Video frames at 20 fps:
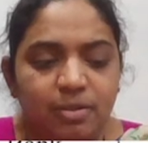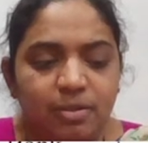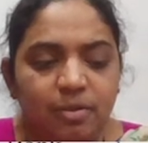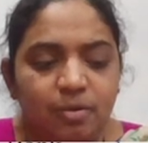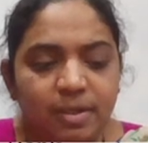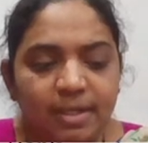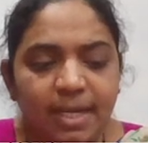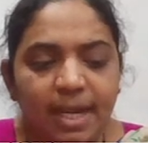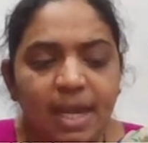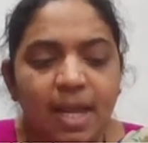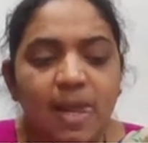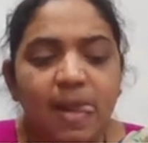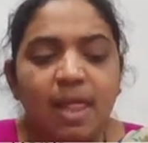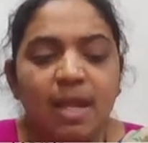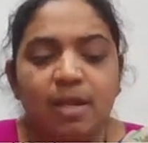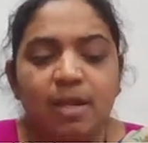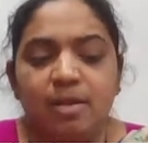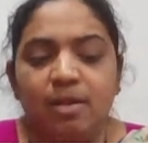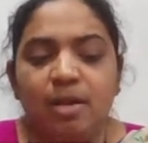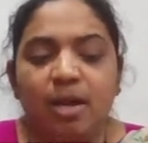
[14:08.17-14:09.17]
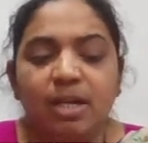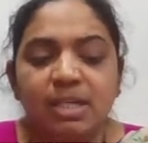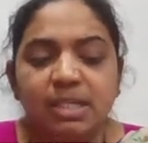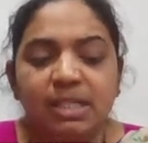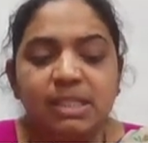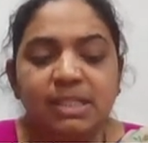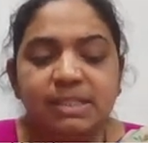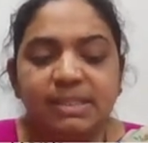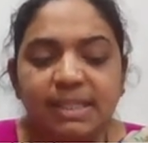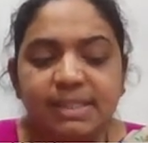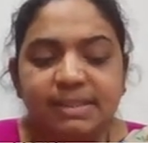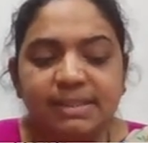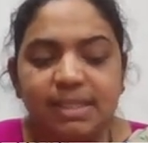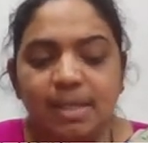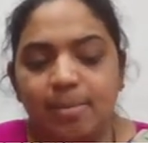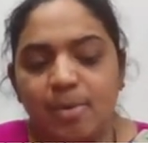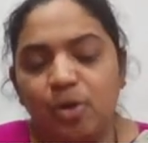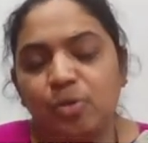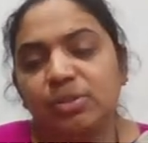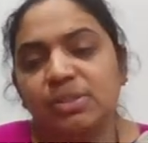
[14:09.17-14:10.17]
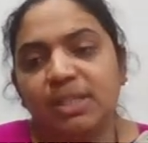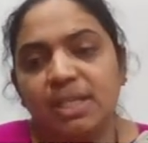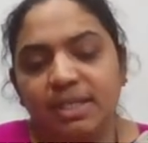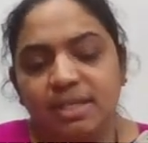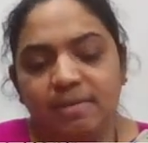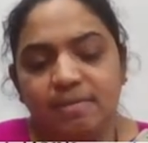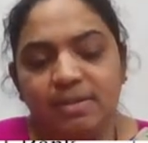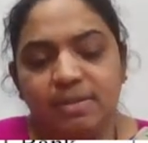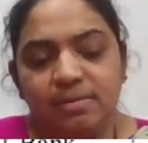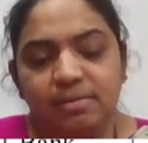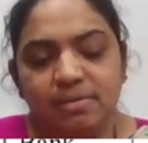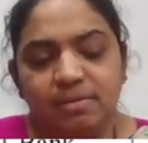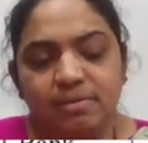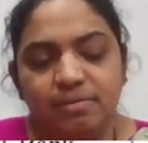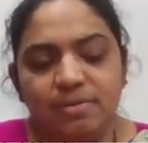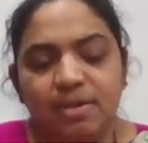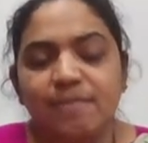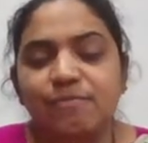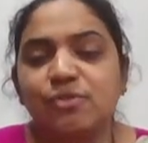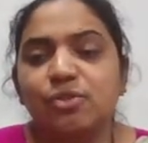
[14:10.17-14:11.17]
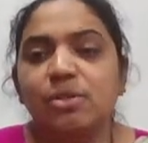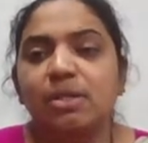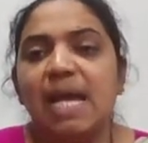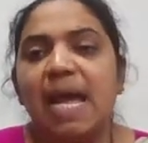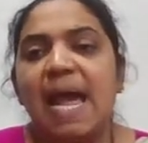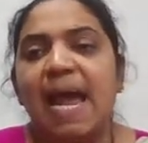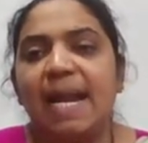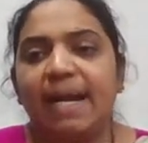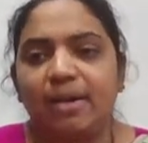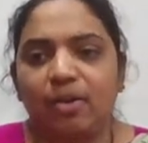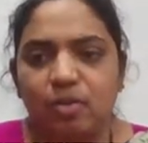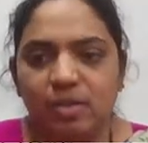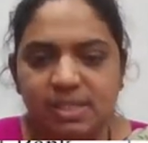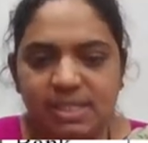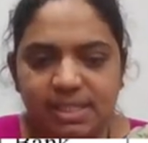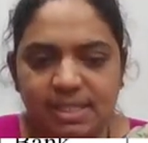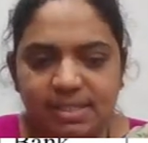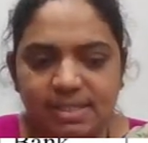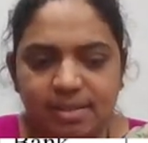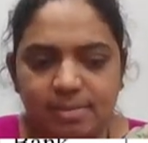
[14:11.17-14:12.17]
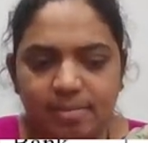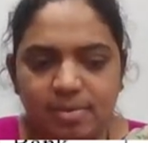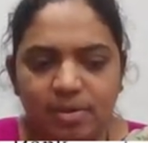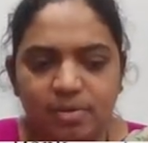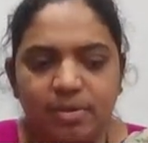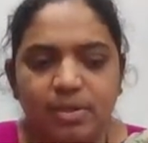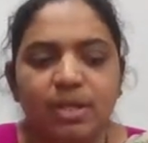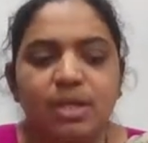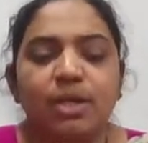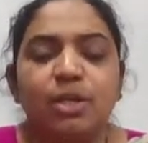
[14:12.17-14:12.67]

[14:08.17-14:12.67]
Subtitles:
Okay. 6 amounts are given. We have to add all 6 amounts.